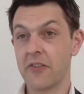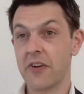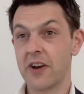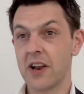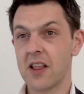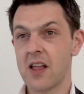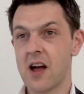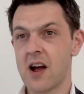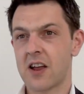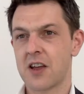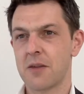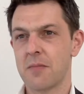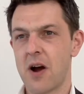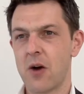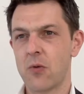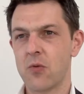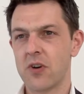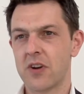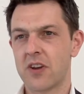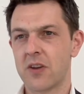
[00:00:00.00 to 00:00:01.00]
really like
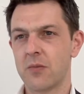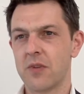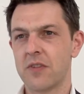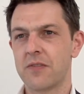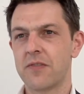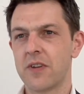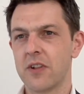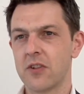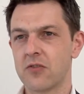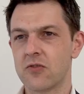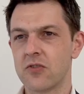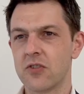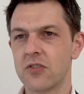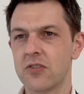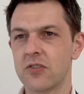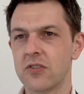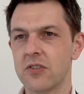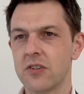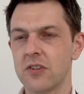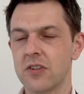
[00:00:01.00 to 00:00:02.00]
about working with Phil
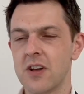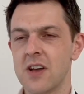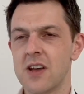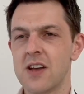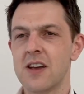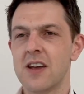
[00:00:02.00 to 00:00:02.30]
Grundel